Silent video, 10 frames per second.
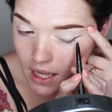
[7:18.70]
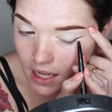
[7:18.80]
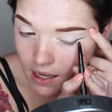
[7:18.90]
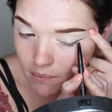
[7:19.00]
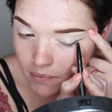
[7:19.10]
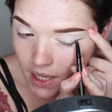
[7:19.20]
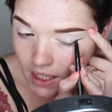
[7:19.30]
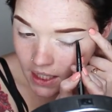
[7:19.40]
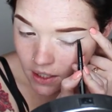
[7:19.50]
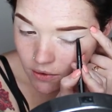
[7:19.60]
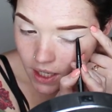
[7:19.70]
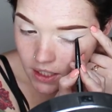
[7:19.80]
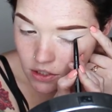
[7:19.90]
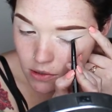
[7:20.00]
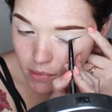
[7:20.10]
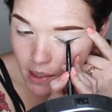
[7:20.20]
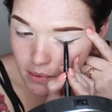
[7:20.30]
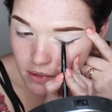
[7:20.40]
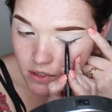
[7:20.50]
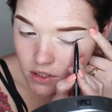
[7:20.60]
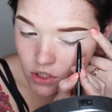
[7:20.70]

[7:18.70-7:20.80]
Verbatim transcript: Um, and he ran into Bubbles.